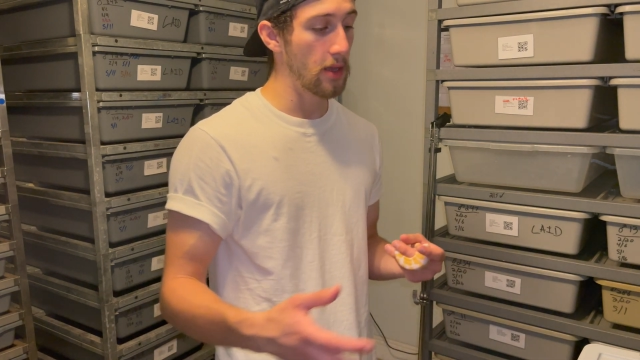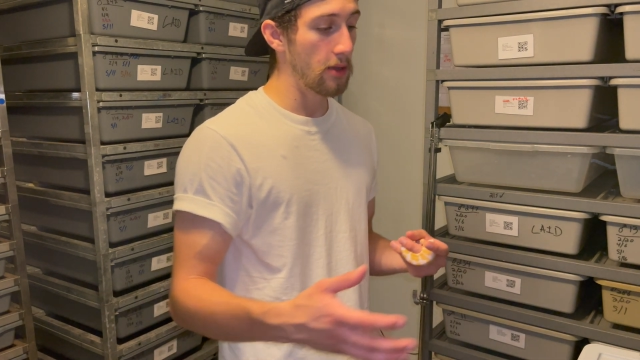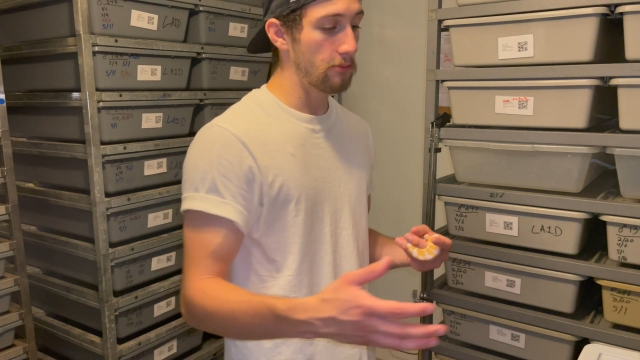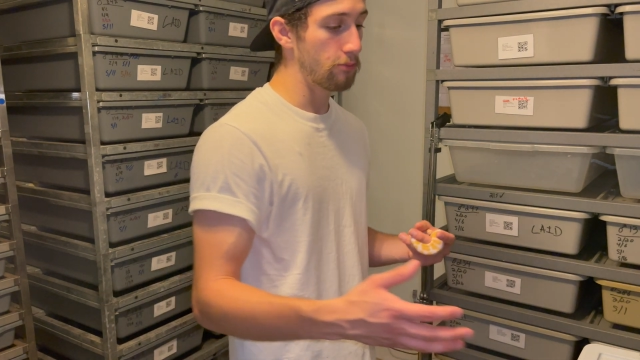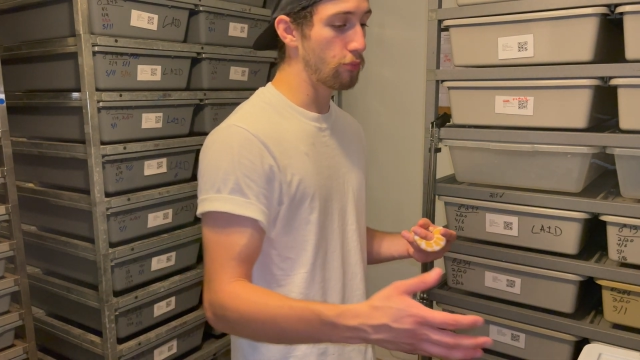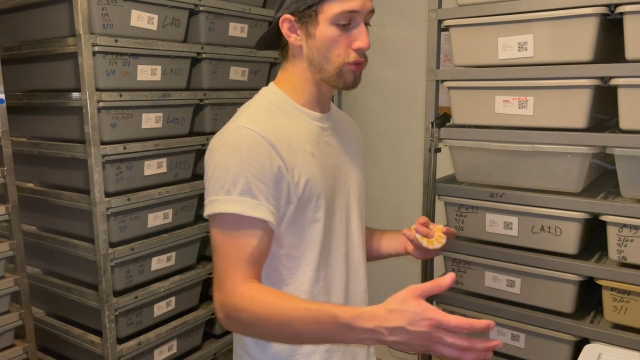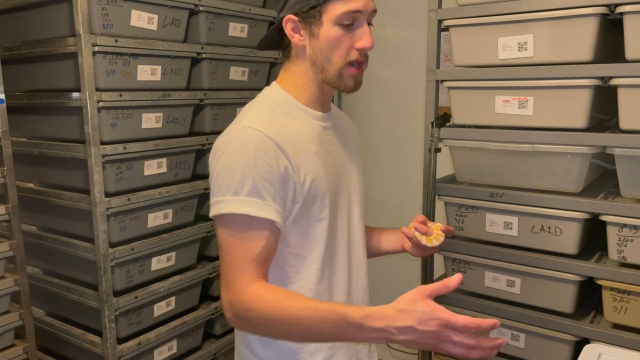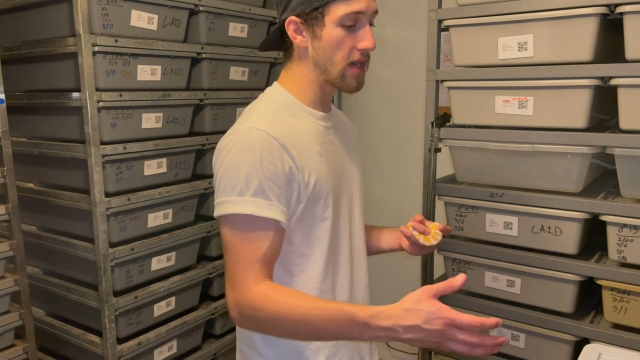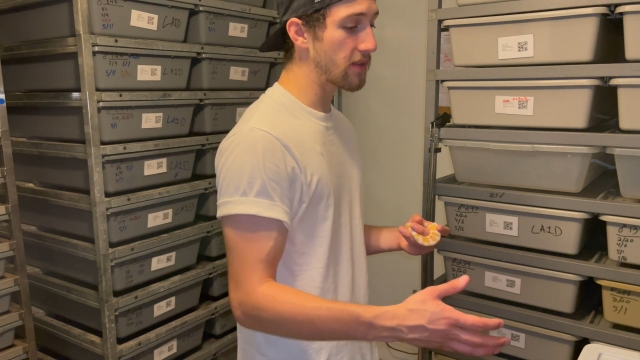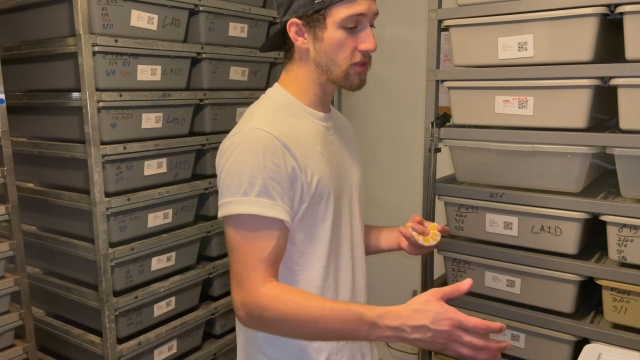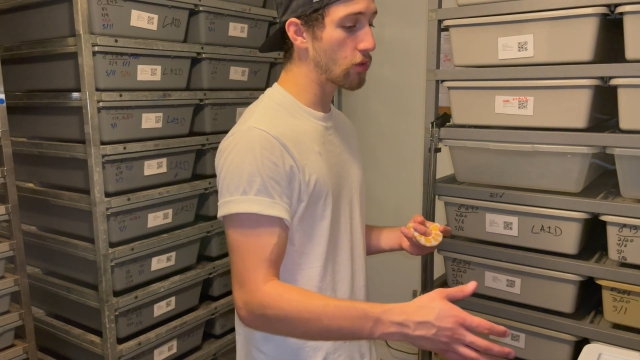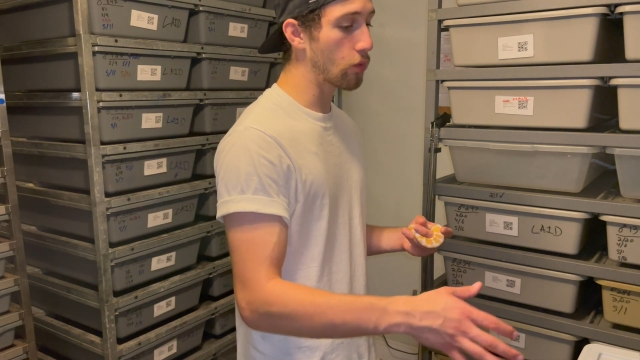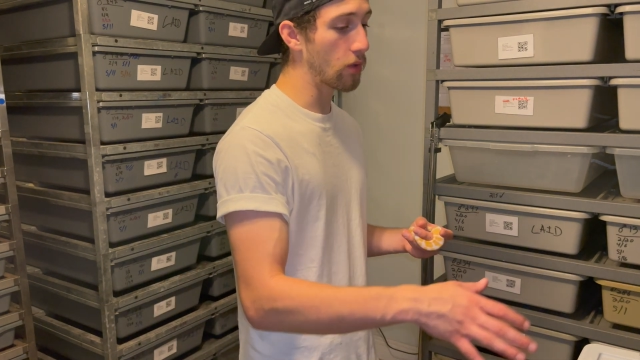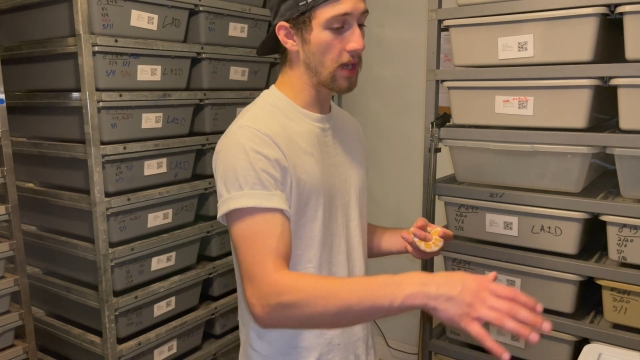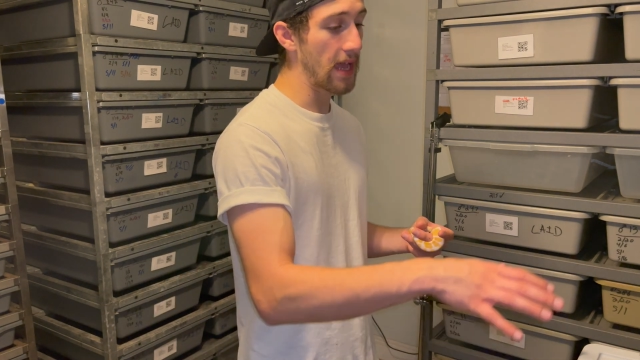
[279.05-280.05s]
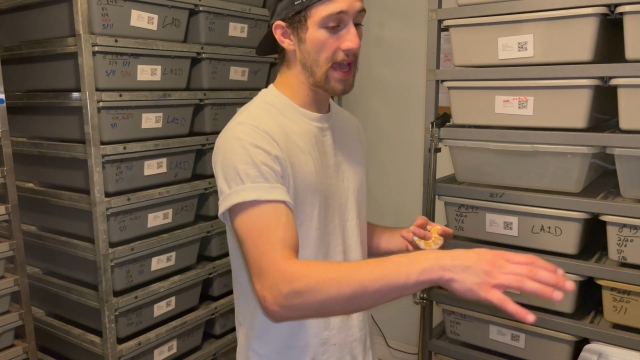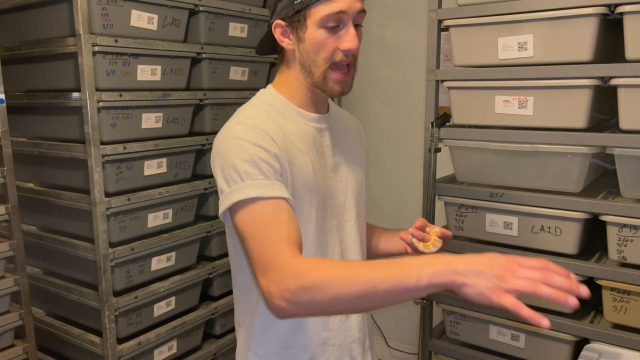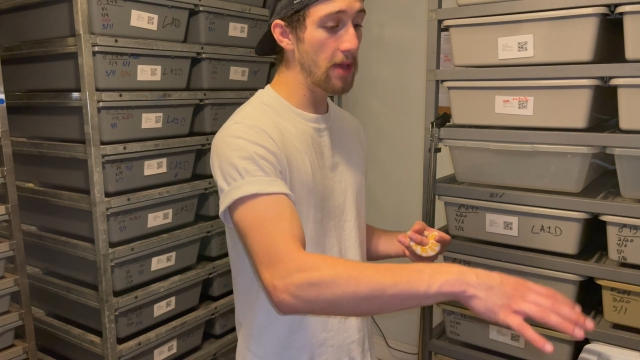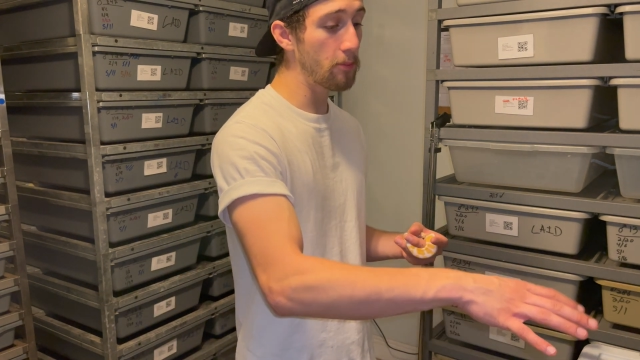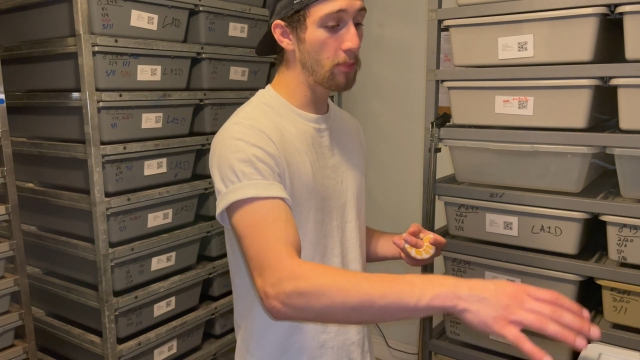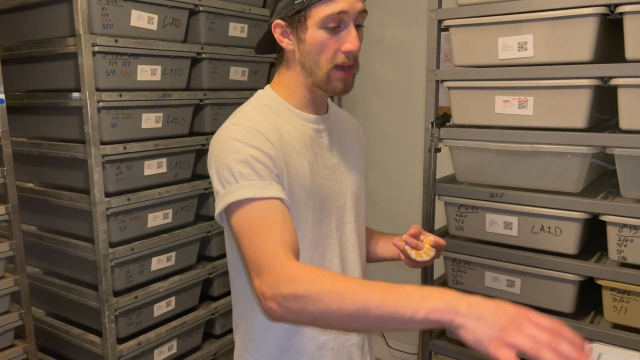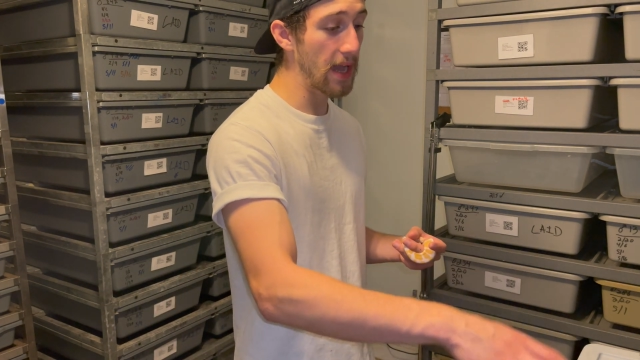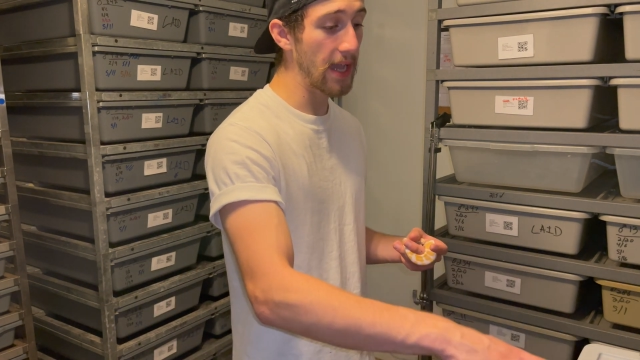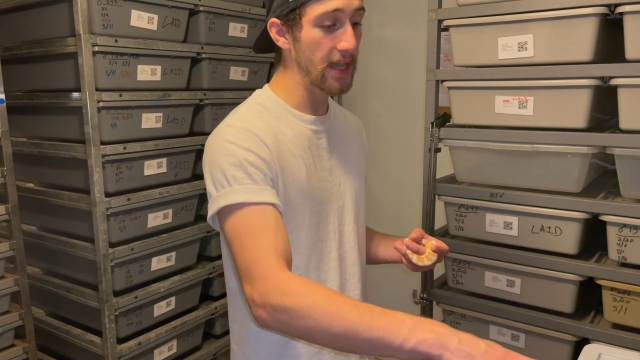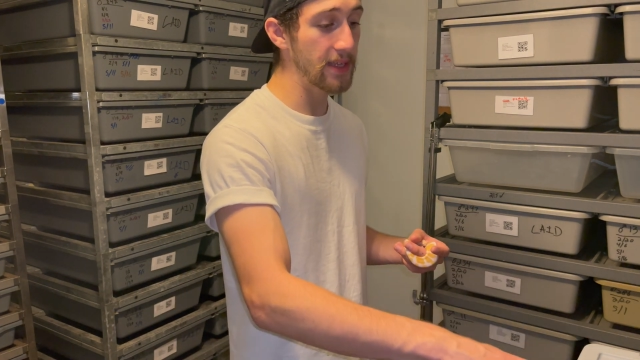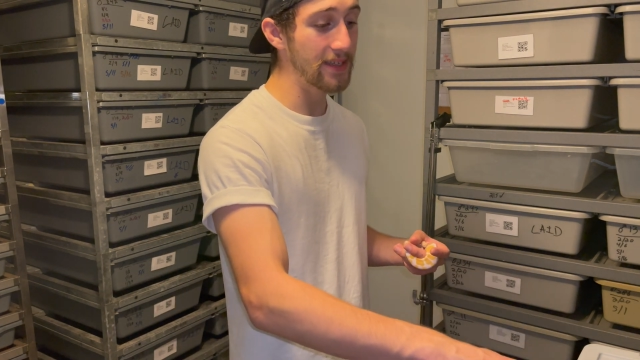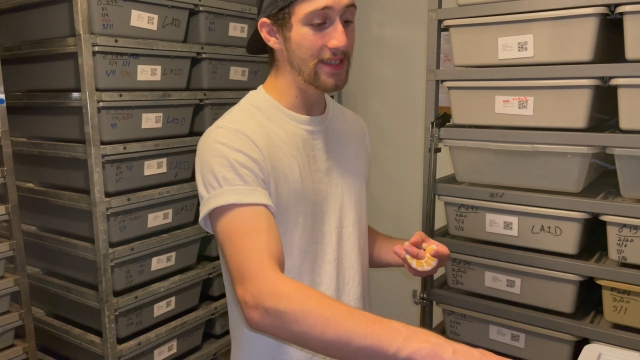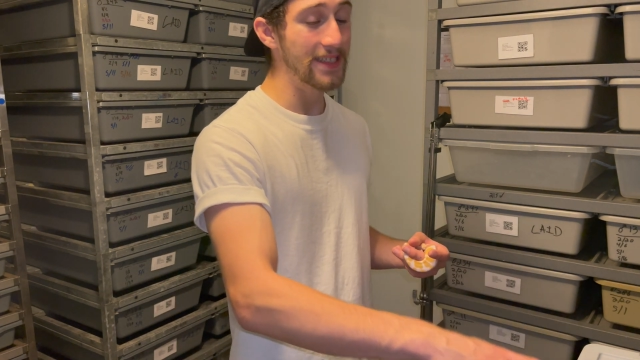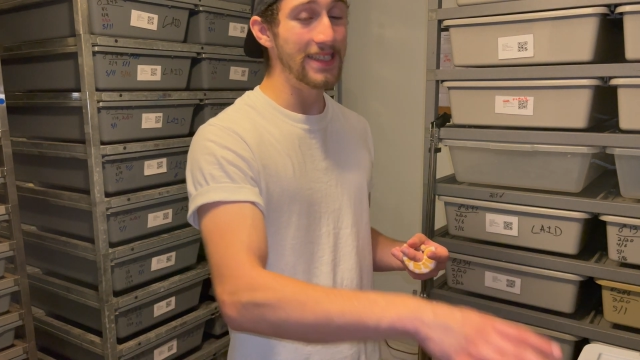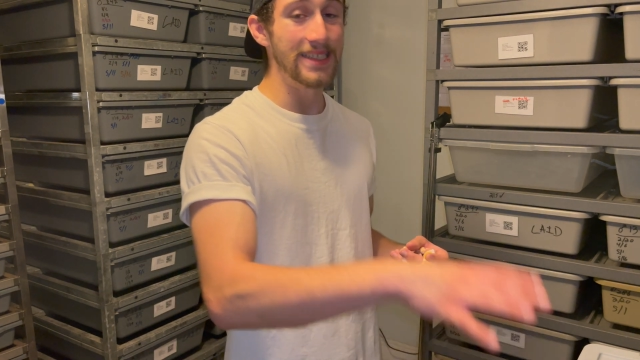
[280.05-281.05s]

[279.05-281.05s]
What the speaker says: bred to a het pied,